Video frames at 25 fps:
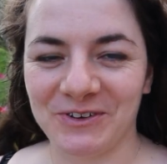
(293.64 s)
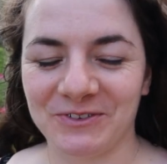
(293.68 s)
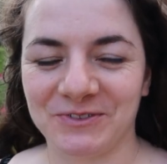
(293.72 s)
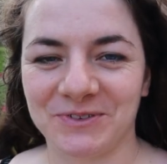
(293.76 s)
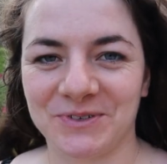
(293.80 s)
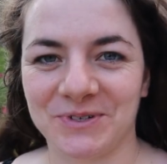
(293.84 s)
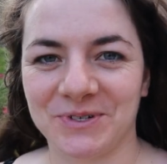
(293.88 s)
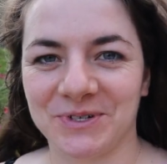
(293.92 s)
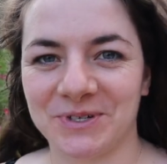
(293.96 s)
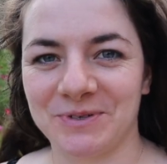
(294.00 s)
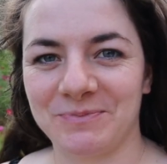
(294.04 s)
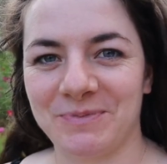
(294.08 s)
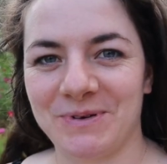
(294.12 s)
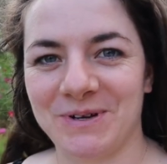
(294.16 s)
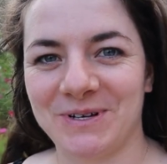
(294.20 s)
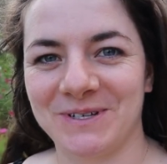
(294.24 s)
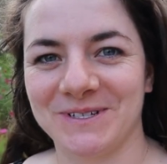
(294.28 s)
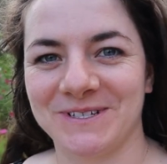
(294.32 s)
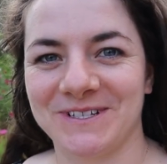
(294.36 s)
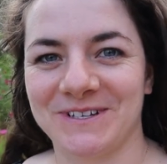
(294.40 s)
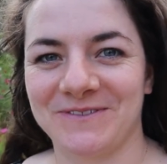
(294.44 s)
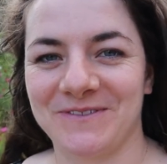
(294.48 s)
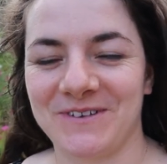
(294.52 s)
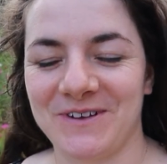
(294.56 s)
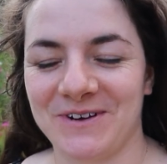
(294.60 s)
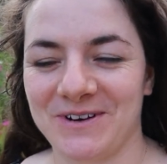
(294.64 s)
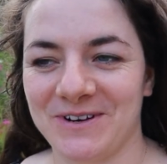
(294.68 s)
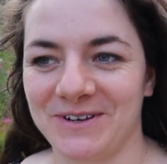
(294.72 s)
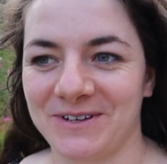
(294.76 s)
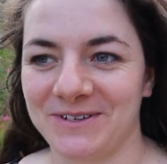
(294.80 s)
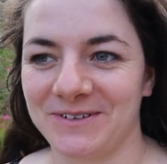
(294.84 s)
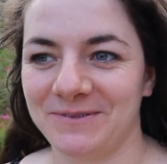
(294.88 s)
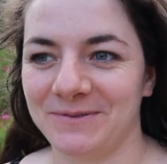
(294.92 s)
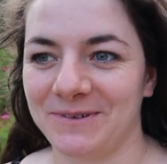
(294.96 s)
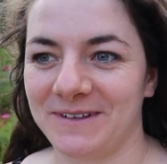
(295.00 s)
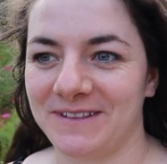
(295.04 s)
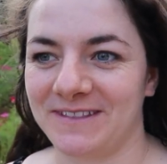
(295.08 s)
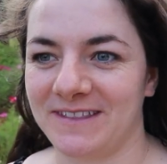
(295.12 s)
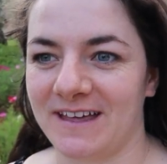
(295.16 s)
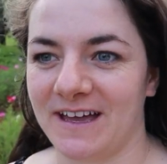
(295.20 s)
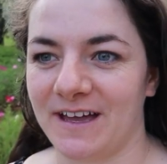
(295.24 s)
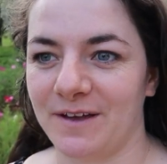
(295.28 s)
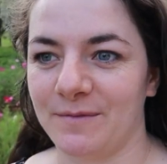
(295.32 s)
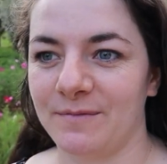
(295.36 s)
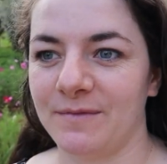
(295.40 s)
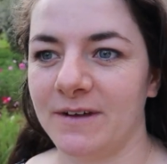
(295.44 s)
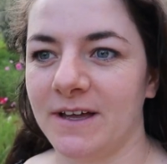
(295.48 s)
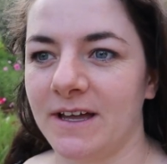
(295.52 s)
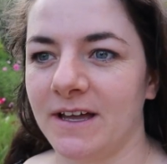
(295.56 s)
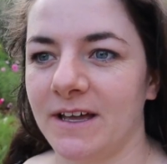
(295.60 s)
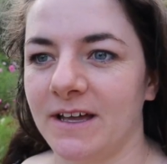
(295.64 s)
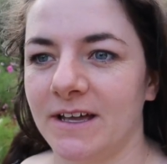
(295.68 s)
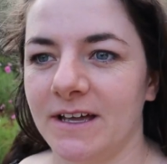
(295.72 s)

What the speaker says: for balls of yarn with them.